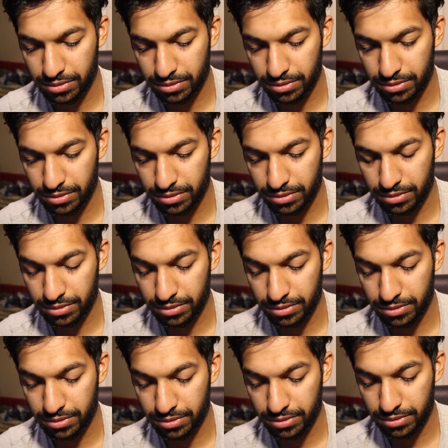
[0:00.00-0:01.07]

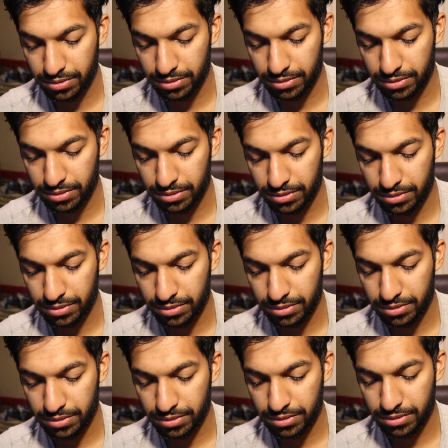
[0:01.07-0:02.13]

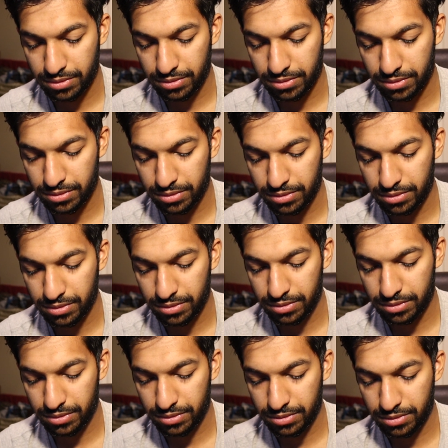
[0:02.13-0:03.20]

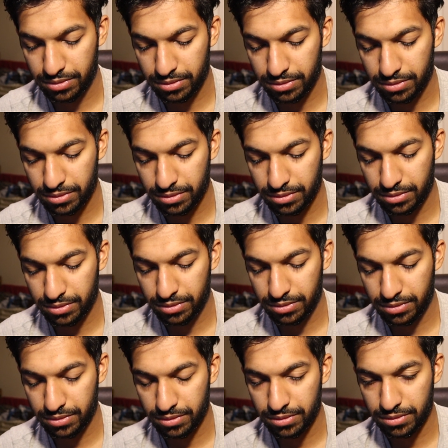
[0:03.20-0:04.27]

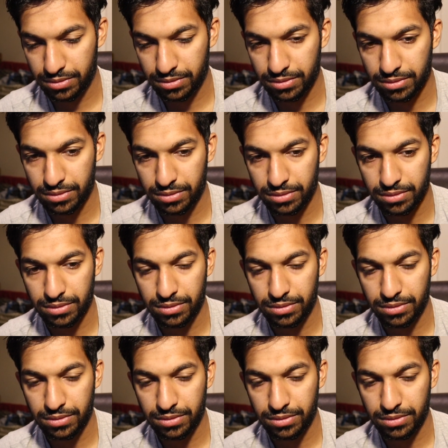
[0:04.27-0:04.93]
(silence)